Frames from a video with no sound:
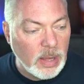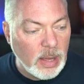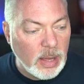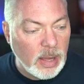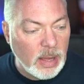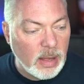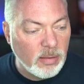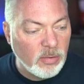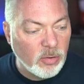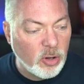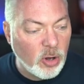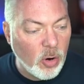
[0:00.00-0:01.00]
is
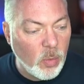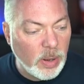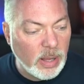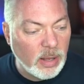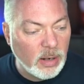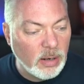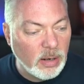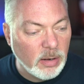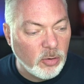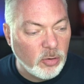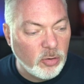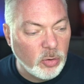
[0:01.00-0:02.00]
go in
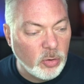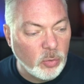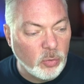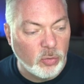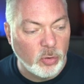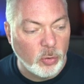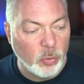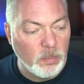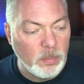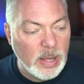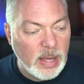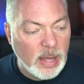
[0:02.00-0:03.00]
to
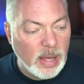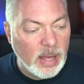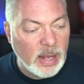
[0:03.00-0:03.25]
Zoom and